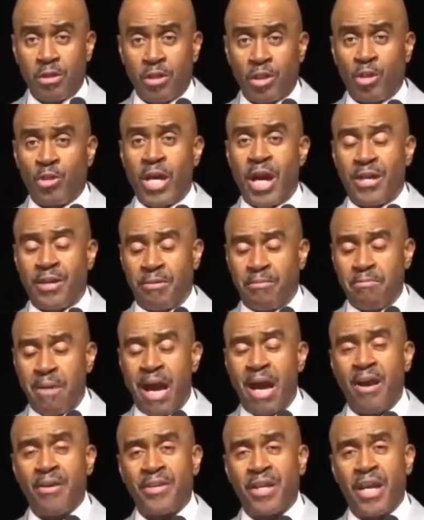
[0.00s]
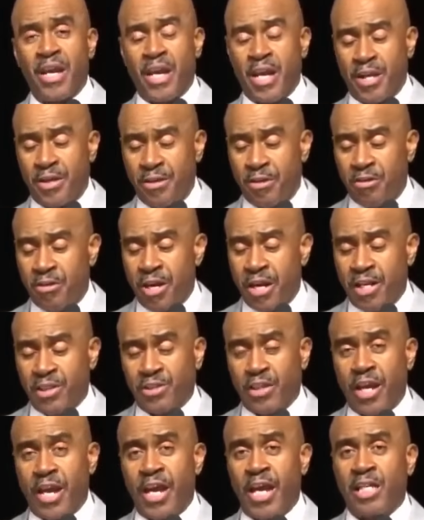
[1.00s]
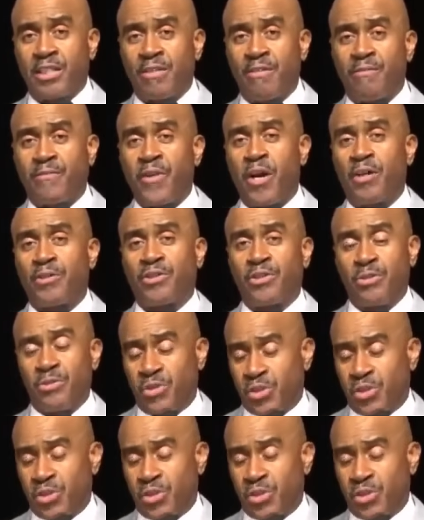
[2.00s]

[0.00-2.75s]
You let them bow your head and raise your hands and thought you